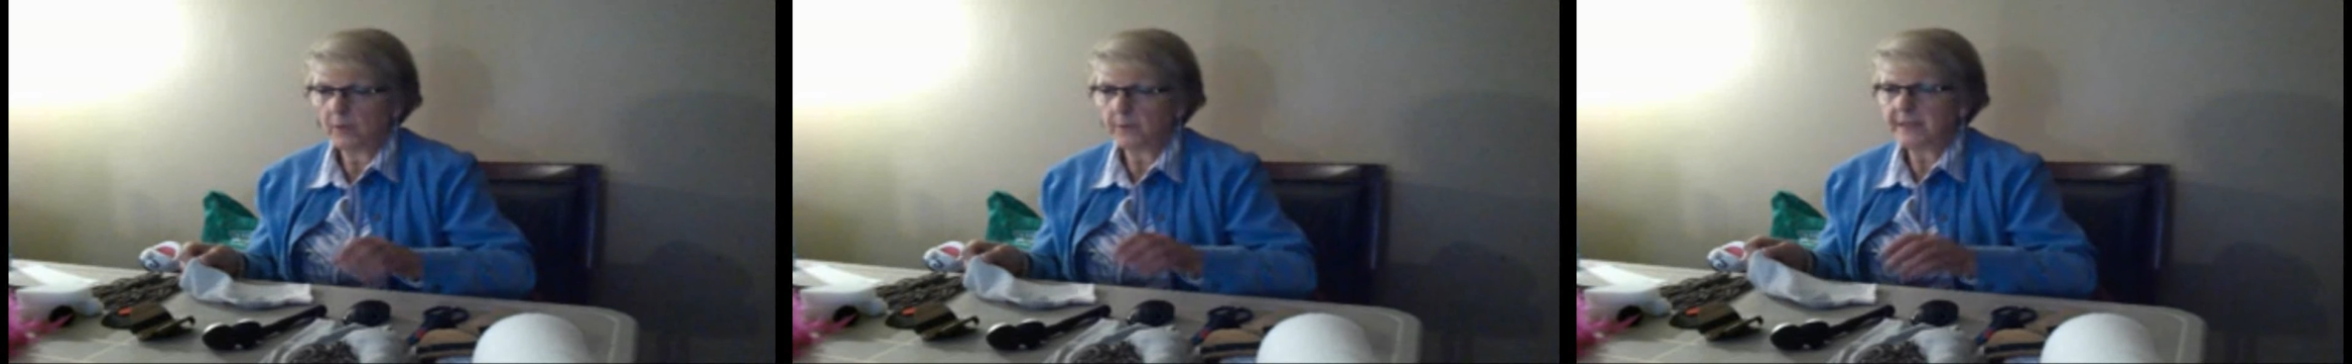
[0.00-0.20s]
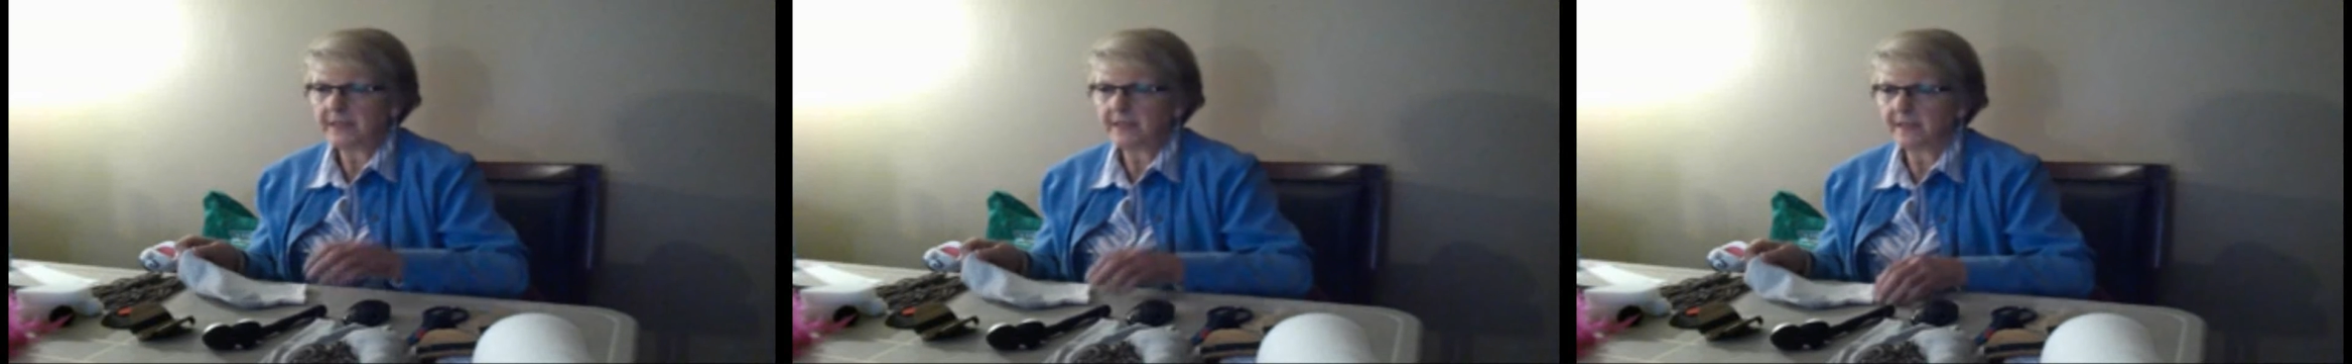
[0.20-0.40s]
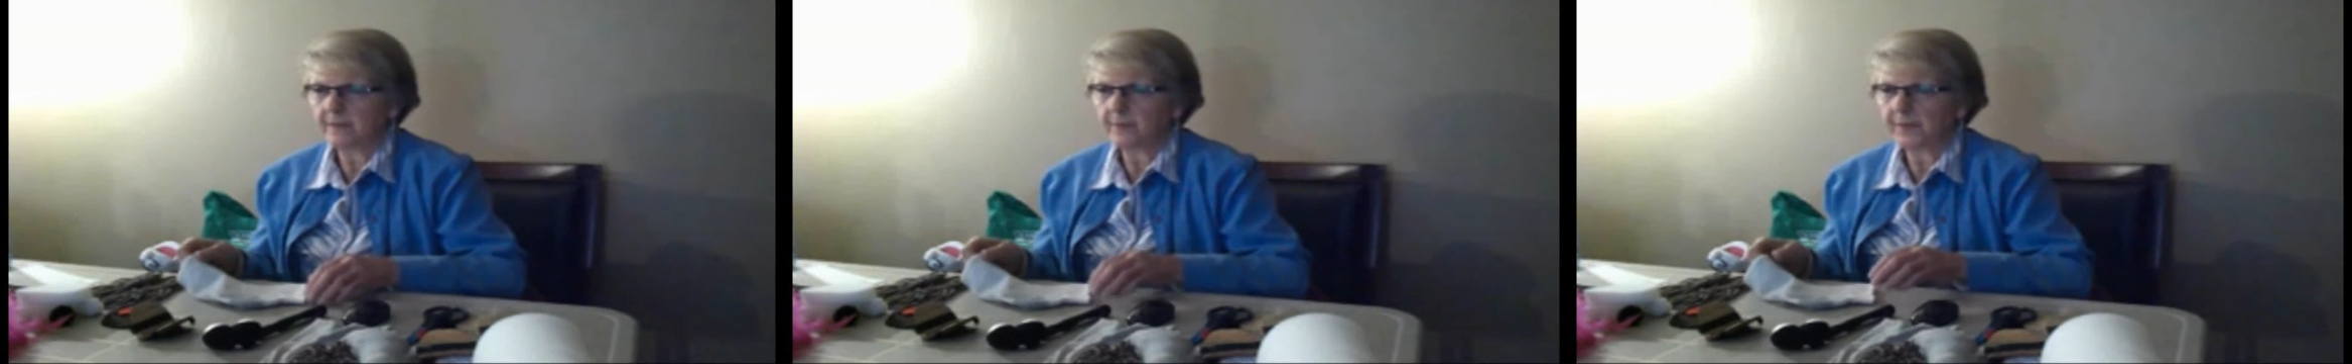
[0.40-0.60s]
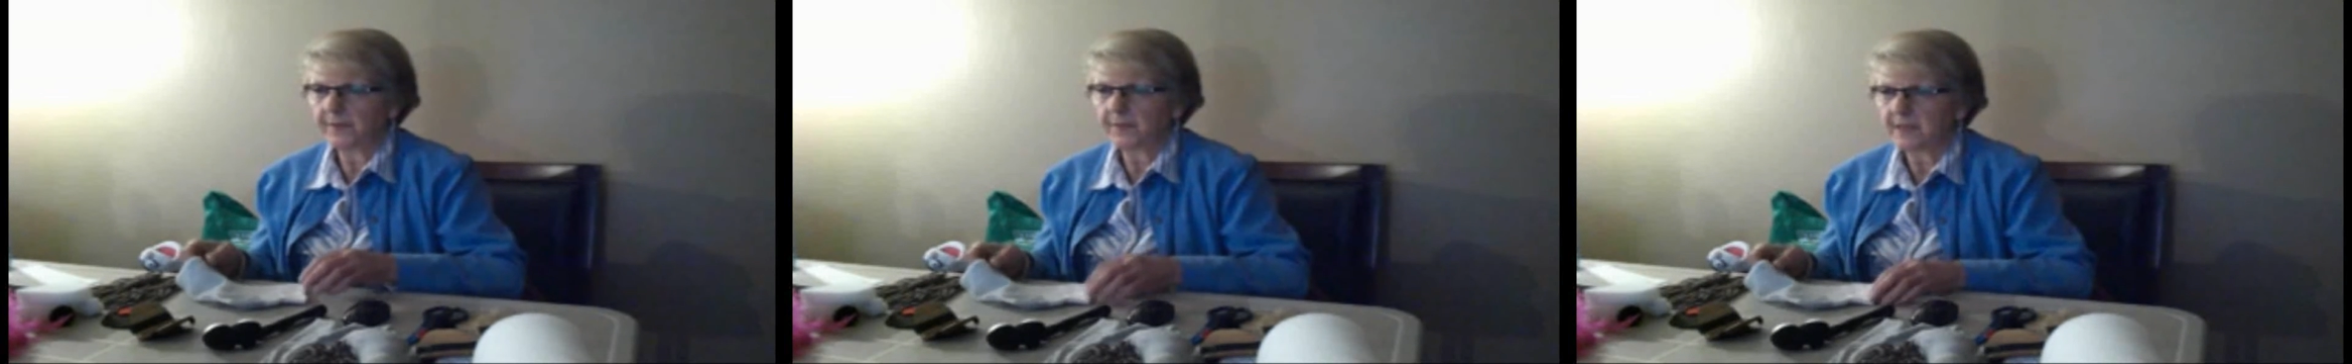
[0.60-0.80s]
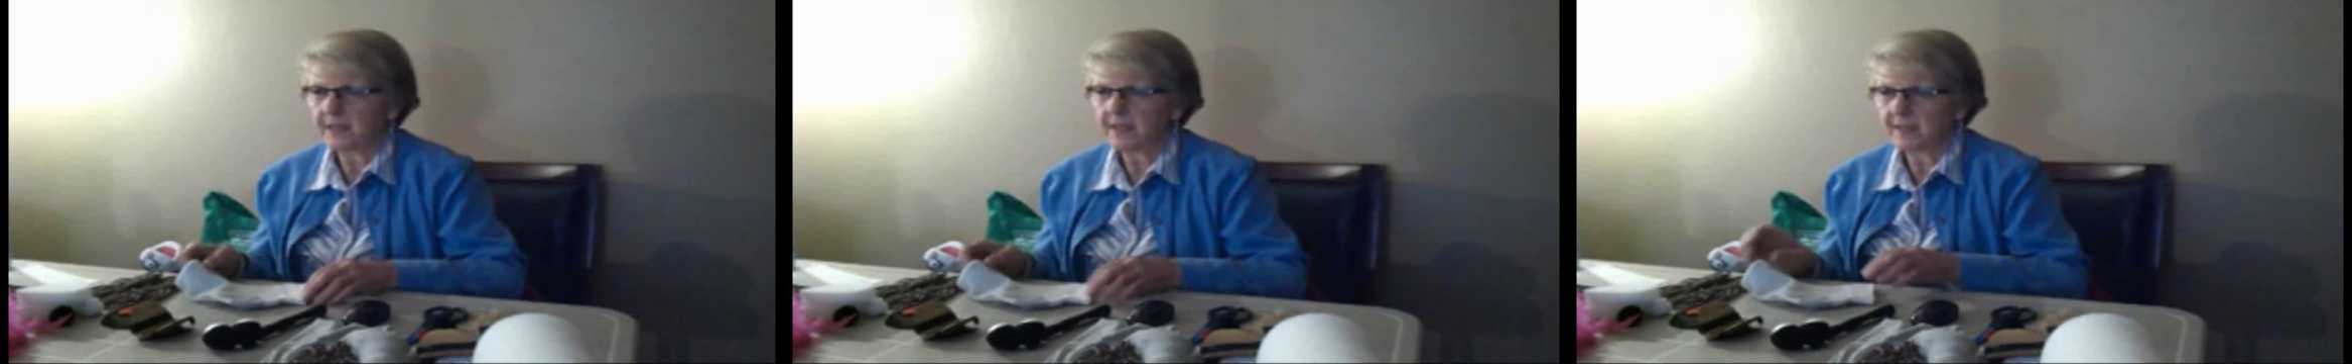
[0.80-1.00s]
we did with
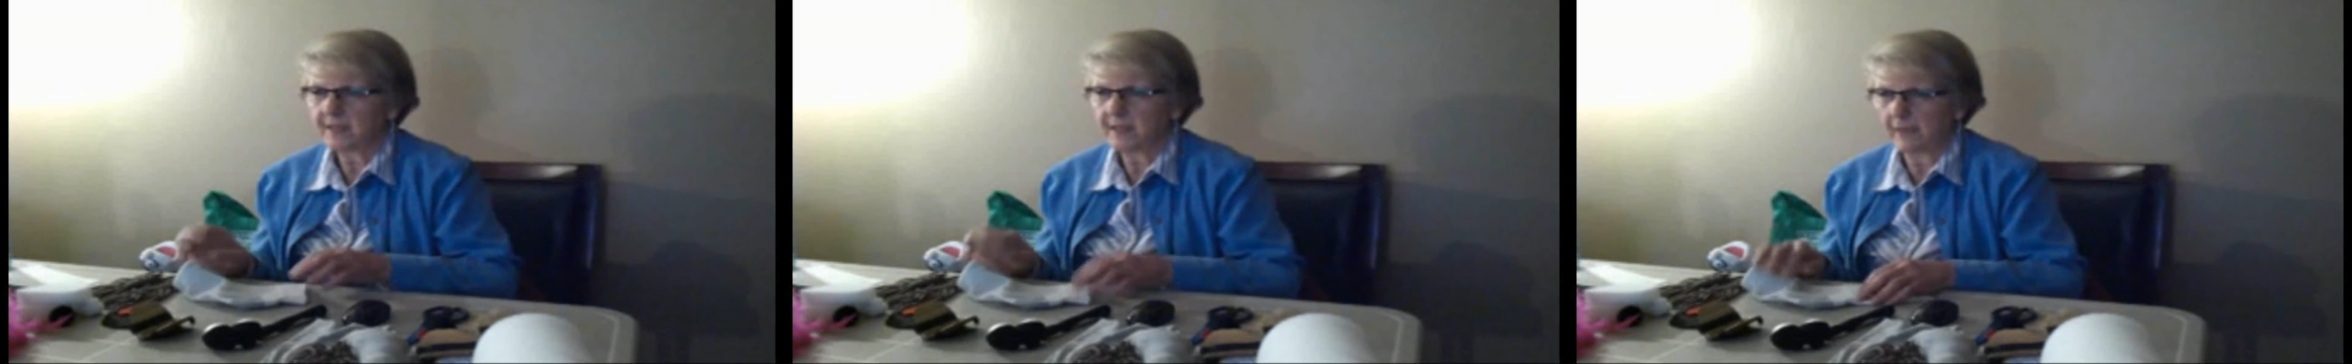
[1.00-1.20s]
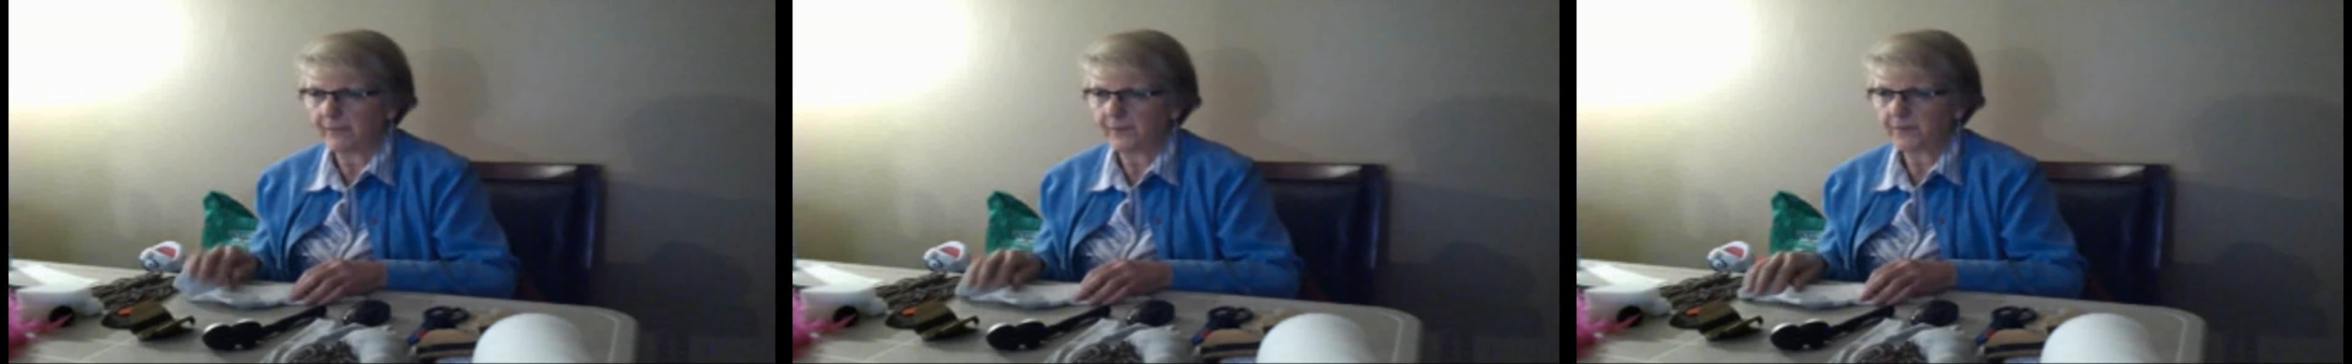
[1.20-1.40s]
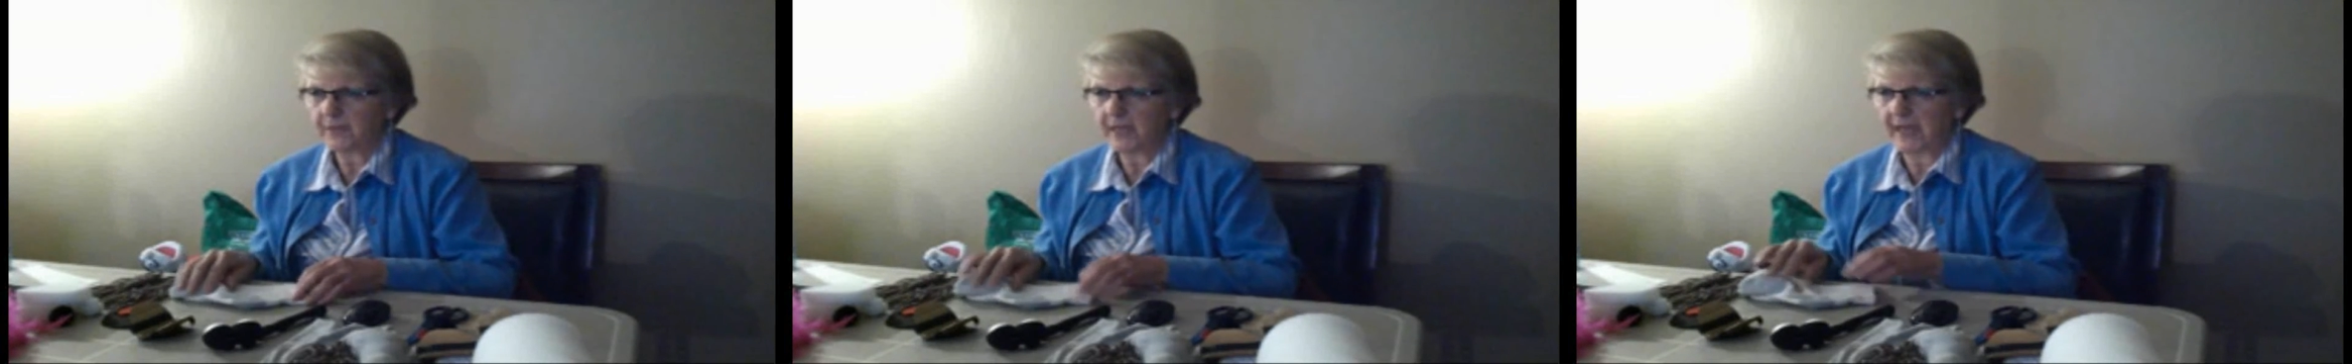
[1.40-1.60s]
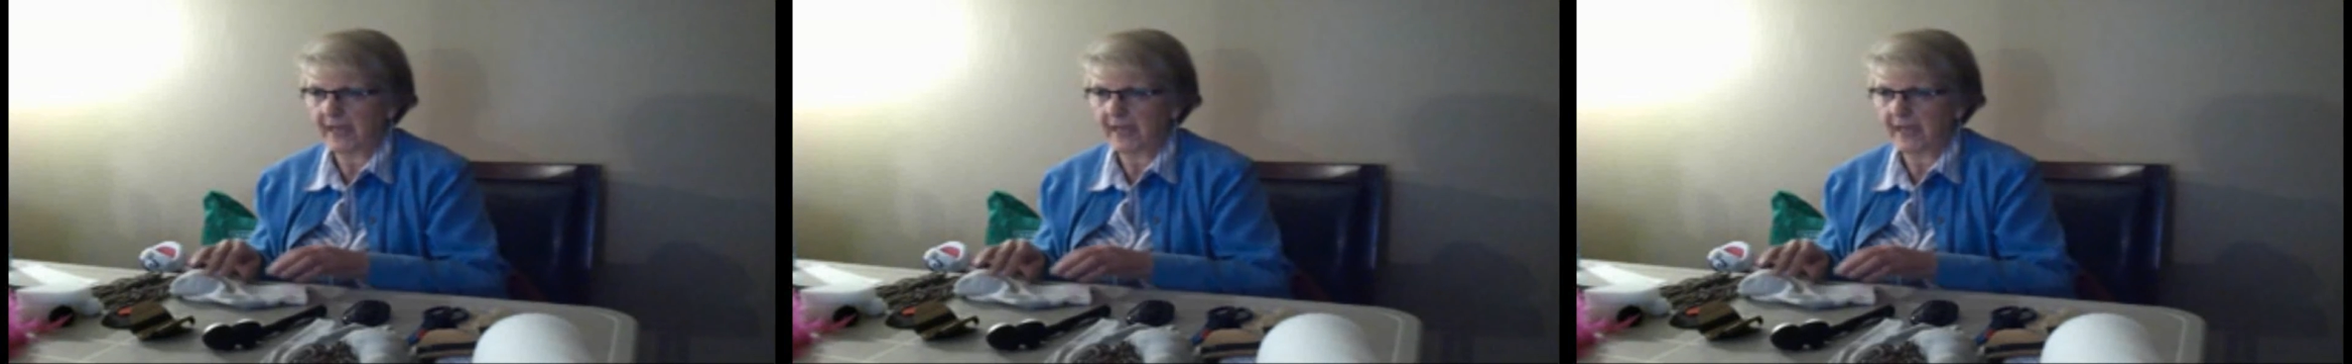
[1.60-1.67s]
this stuffed